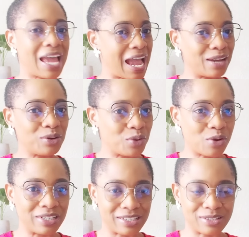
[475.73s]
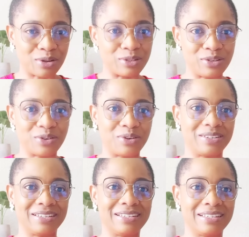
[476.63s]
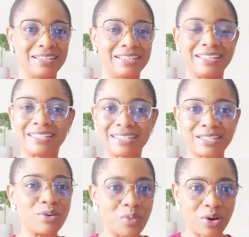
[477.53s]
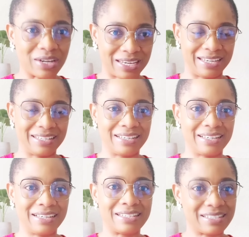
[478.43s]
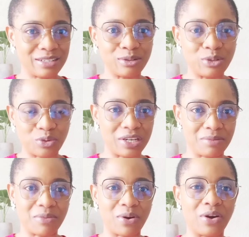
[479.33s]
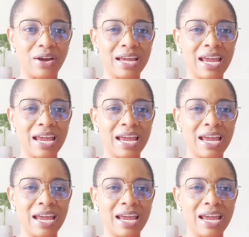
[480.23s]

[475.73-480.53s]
I know God is not done. He's still working. He's still doing more.